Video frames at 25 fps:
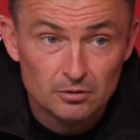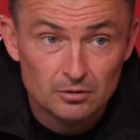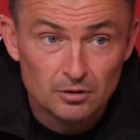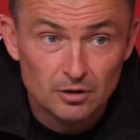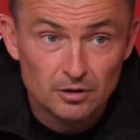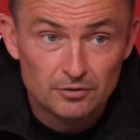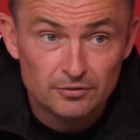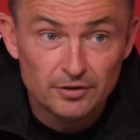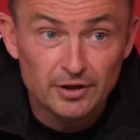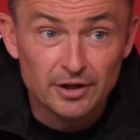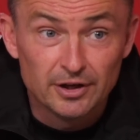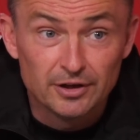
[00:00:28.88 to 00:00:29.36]

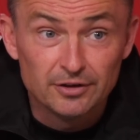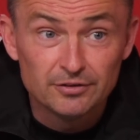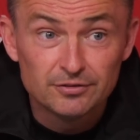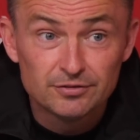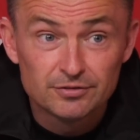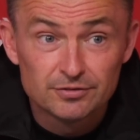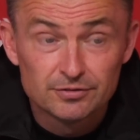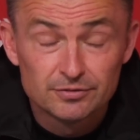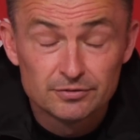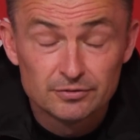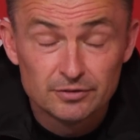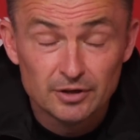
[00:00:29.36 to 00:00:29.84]
It
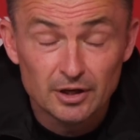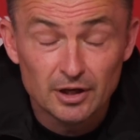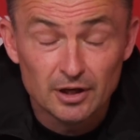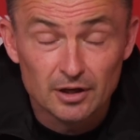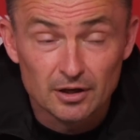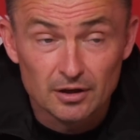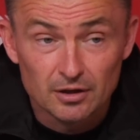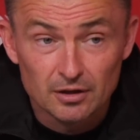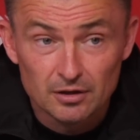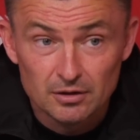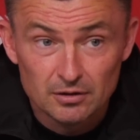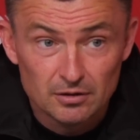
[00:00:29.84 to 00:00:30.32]
is,
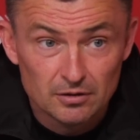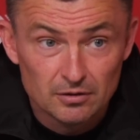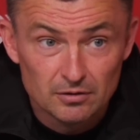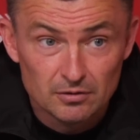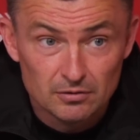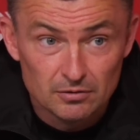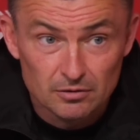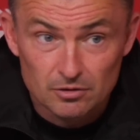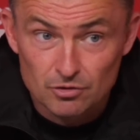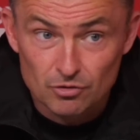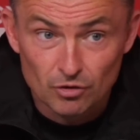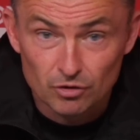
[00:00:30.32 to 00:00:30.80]
yeah.
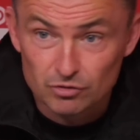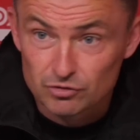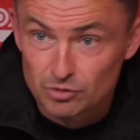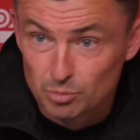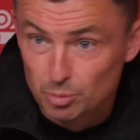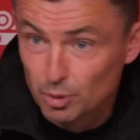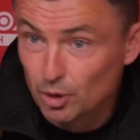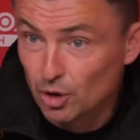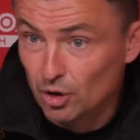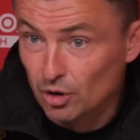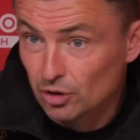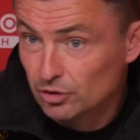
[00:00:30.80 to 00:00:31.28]
Across the
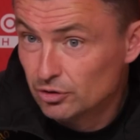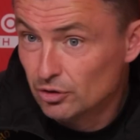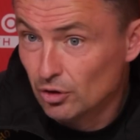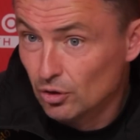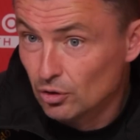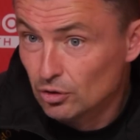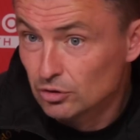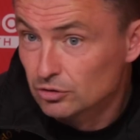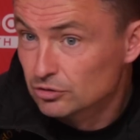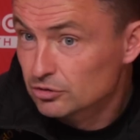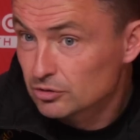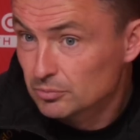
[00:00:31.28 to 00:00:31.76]
board, not
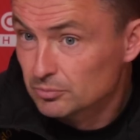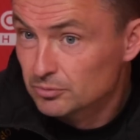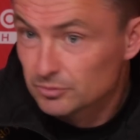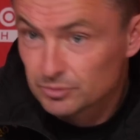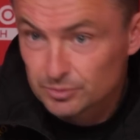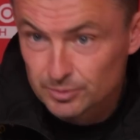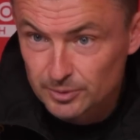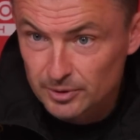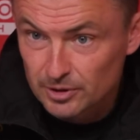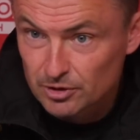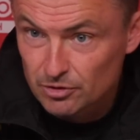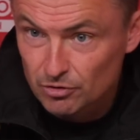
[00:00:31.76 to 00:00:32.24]
us, I'm
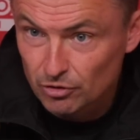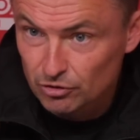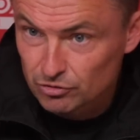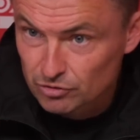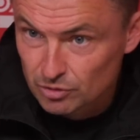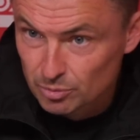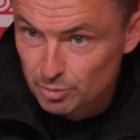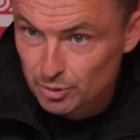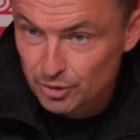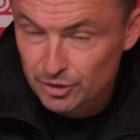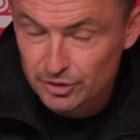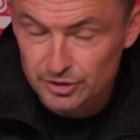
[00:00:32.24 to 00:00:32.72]
sure across
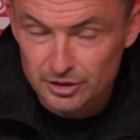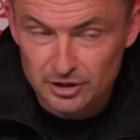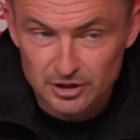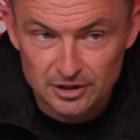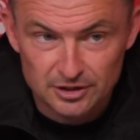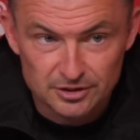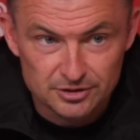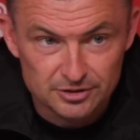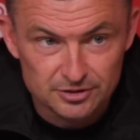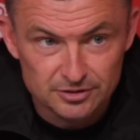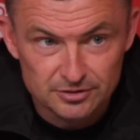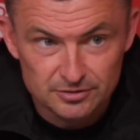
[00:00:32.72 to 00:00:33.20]
the board it
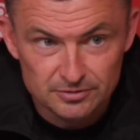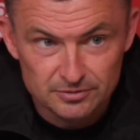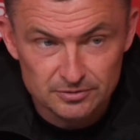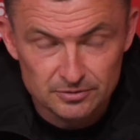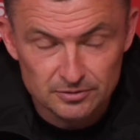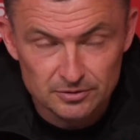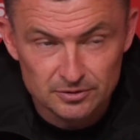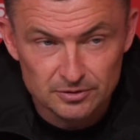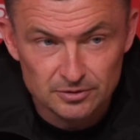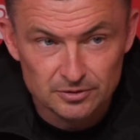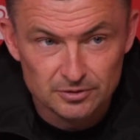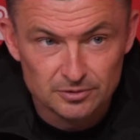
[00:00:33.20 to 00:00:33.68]
is.
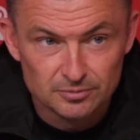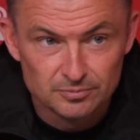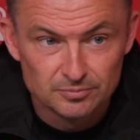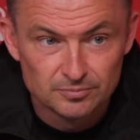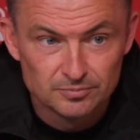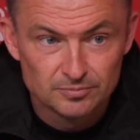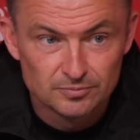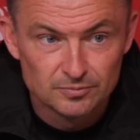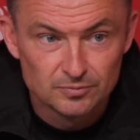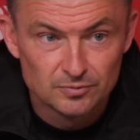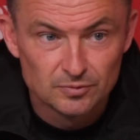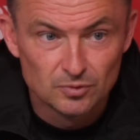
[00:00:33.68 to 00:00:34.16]

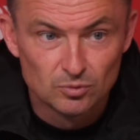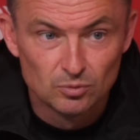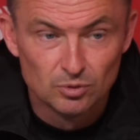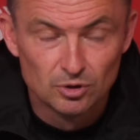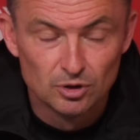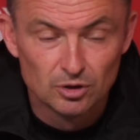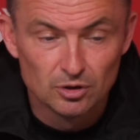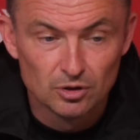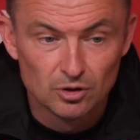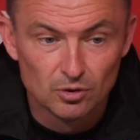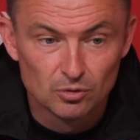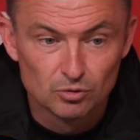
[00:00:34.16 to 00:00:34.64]
The
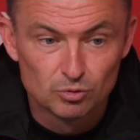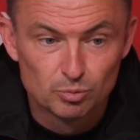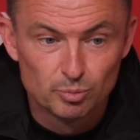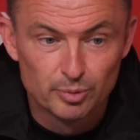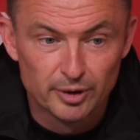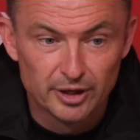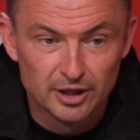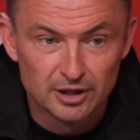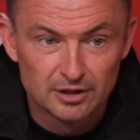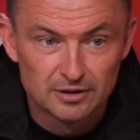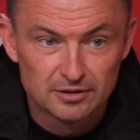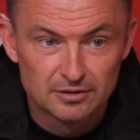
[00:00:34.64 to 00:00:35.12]
workload's
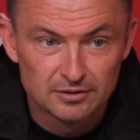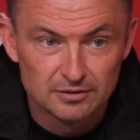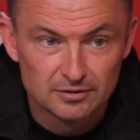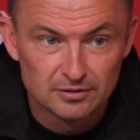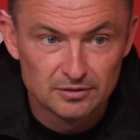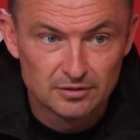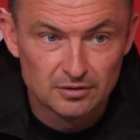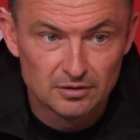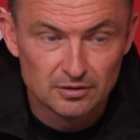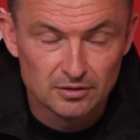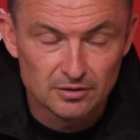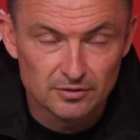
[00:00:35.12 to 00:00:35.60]
big.
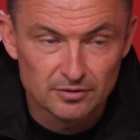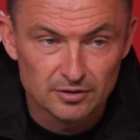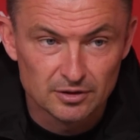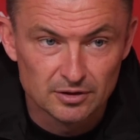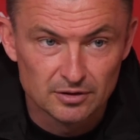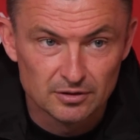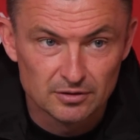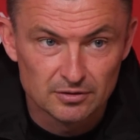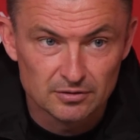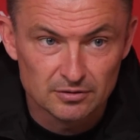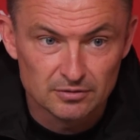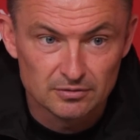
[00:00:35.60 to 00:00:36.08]
I
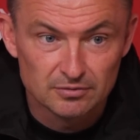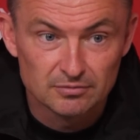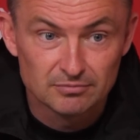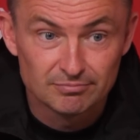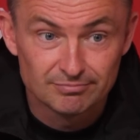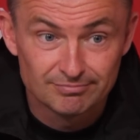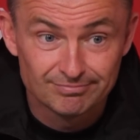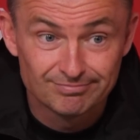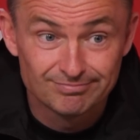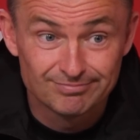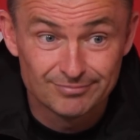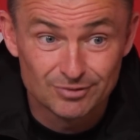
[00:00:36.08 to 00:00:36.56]
think
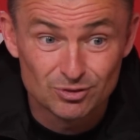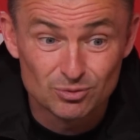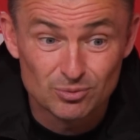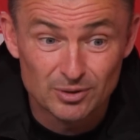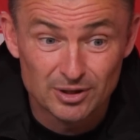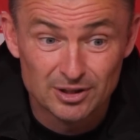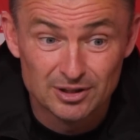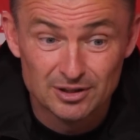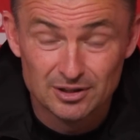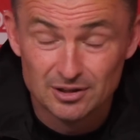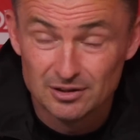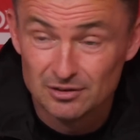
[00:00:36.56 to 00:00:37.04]
that's
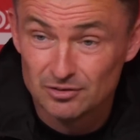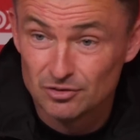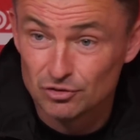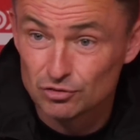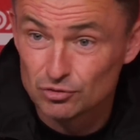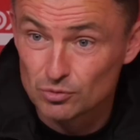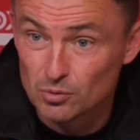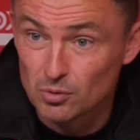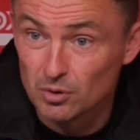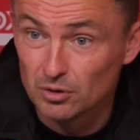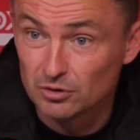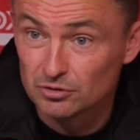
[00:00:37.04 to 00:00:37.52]
why you need the
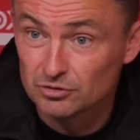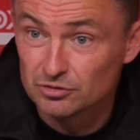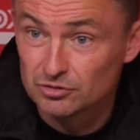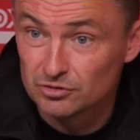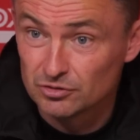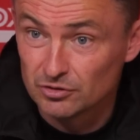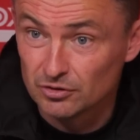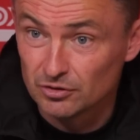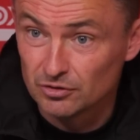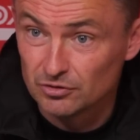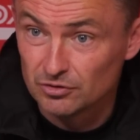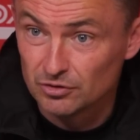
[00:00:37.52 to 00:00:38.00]
squads
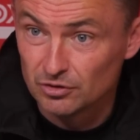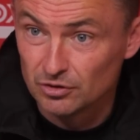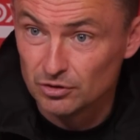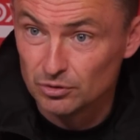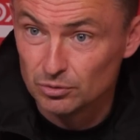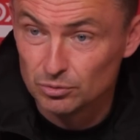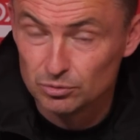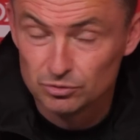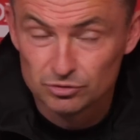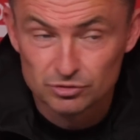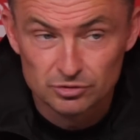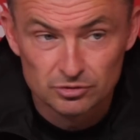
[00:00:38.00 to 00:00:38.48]
to
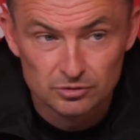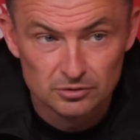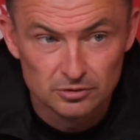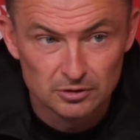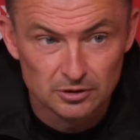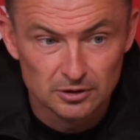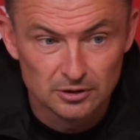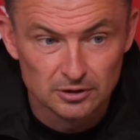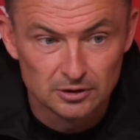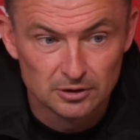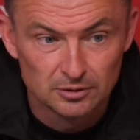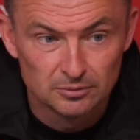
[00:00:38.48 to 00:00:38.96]
use.
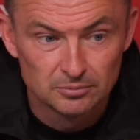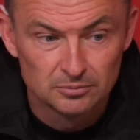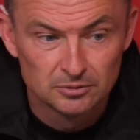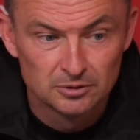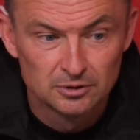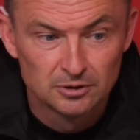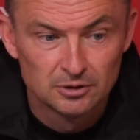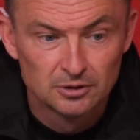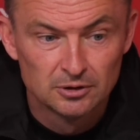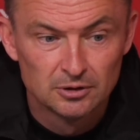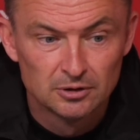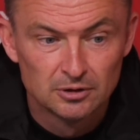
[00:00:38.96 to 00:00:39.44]

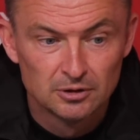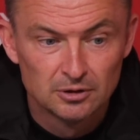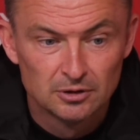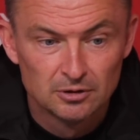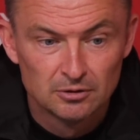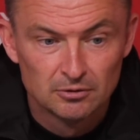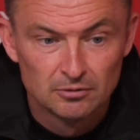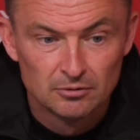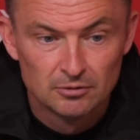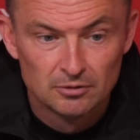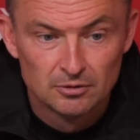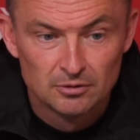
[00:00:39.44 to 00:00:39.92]

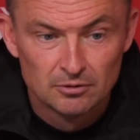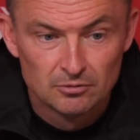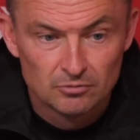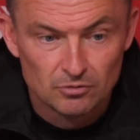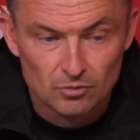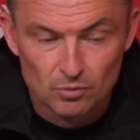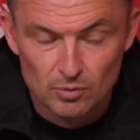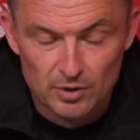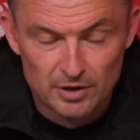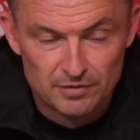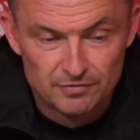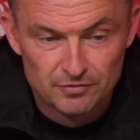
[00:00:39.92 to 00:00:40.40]

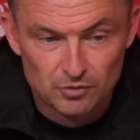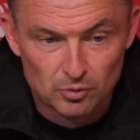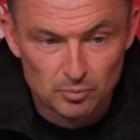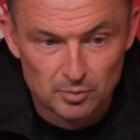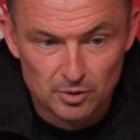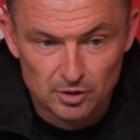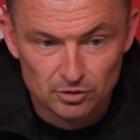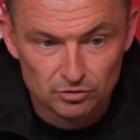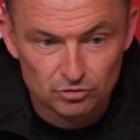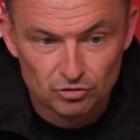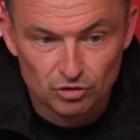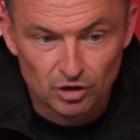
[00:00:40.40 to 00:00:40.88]
The way
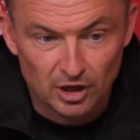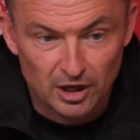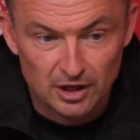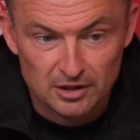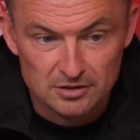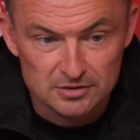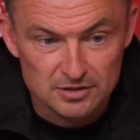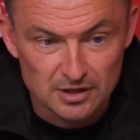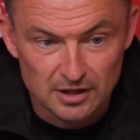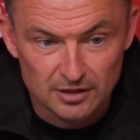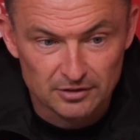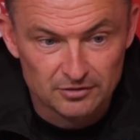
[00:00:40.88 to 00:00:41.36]
football's
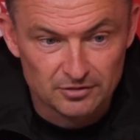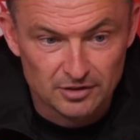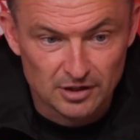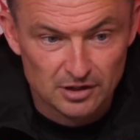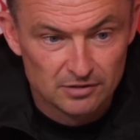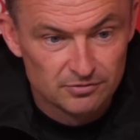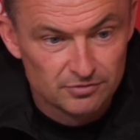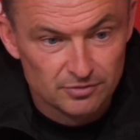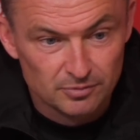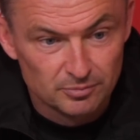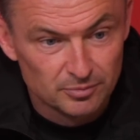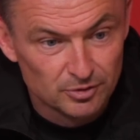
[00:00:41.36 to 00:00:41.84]
changed, like I
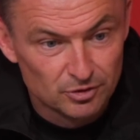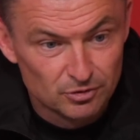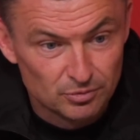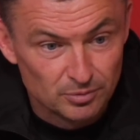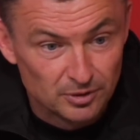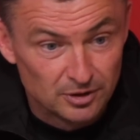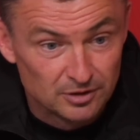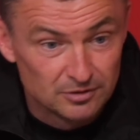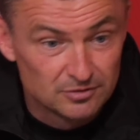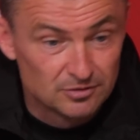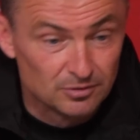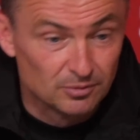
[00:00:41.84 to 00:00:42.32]
said, from
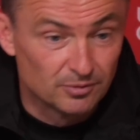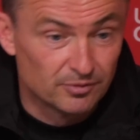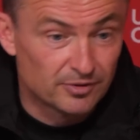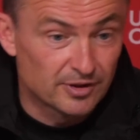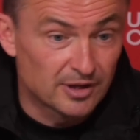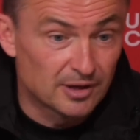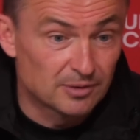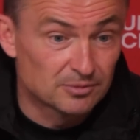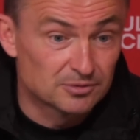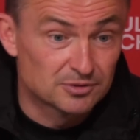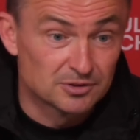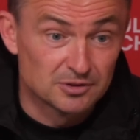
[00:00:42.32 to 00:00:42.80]
between
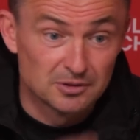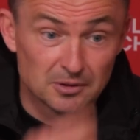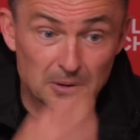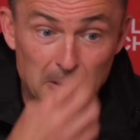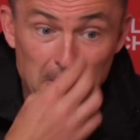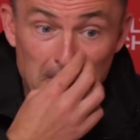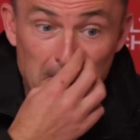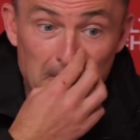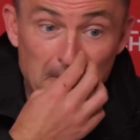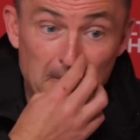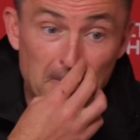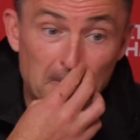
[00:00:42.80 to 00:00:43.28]
2000
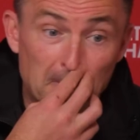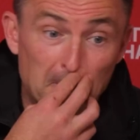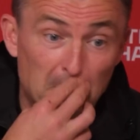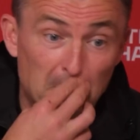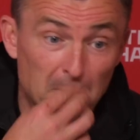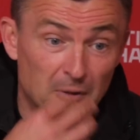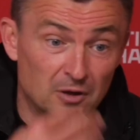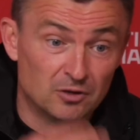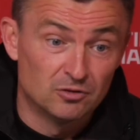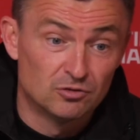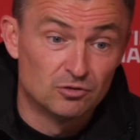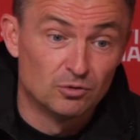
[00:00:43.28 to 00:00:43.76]
and...
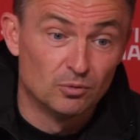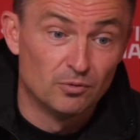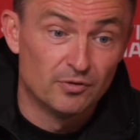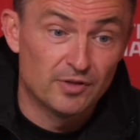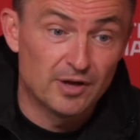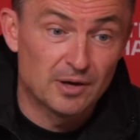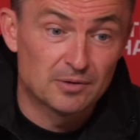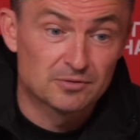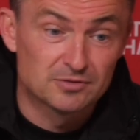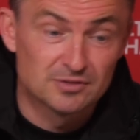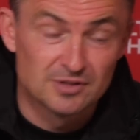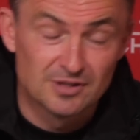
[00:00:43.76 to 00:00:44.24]
in
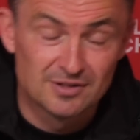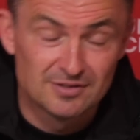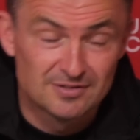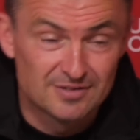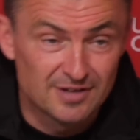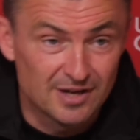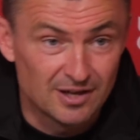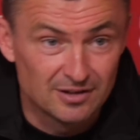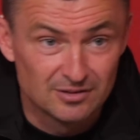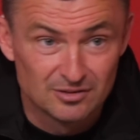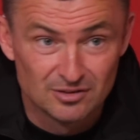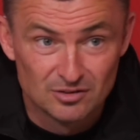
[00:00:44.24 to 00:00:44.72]

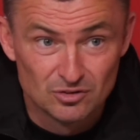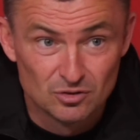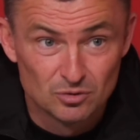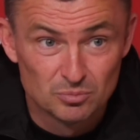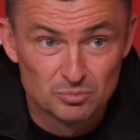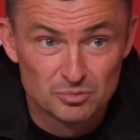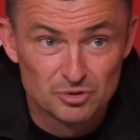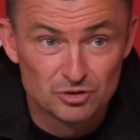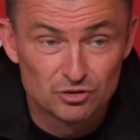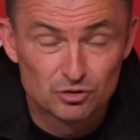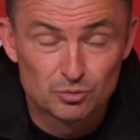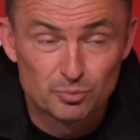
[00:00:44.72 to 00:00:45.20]
2010, the
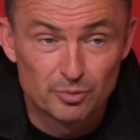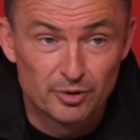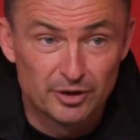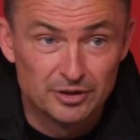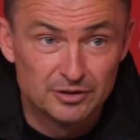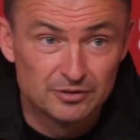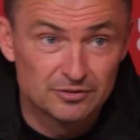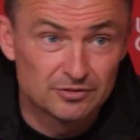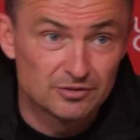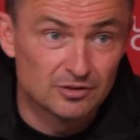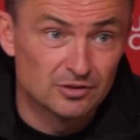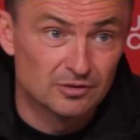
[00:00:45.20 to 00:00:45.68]
number of
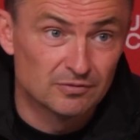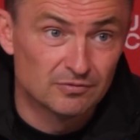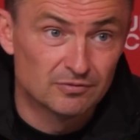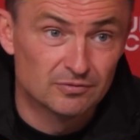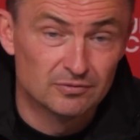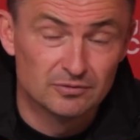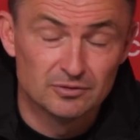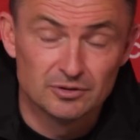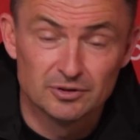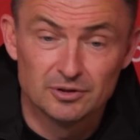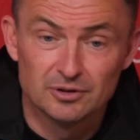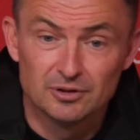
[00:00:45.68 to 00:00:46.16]
sprints and
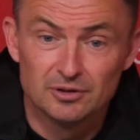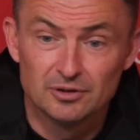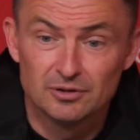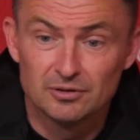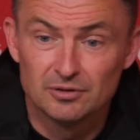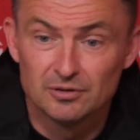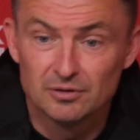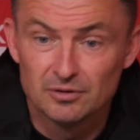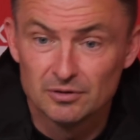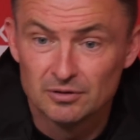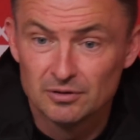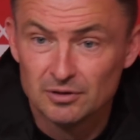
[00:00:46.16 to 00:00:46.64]
the
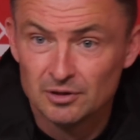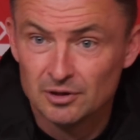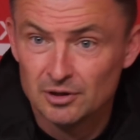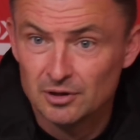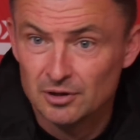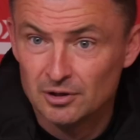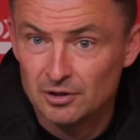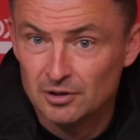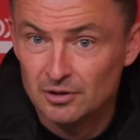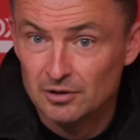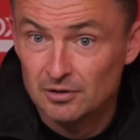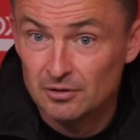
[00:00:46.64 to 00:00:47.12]

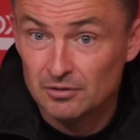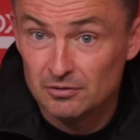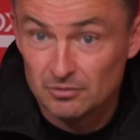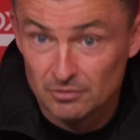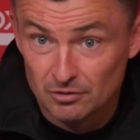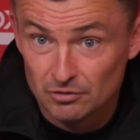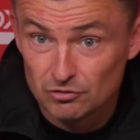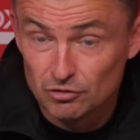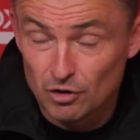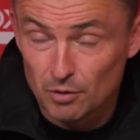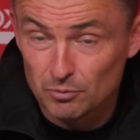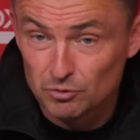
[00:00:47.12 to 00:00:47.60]

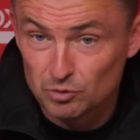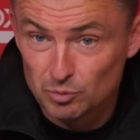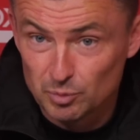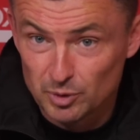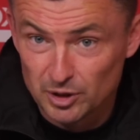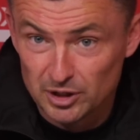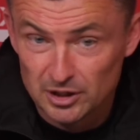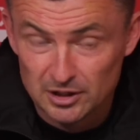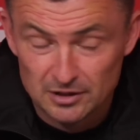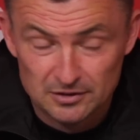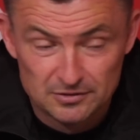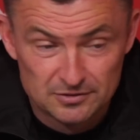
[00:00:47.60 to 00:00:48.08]
top
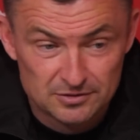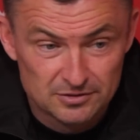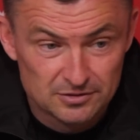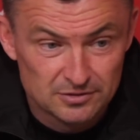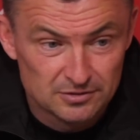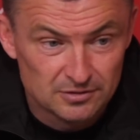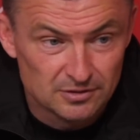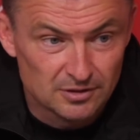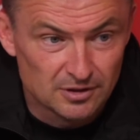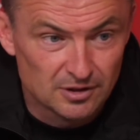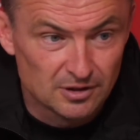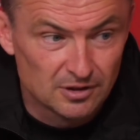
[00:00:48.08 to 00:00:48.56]

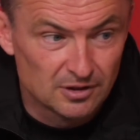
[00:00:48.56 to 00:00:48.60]
speeds,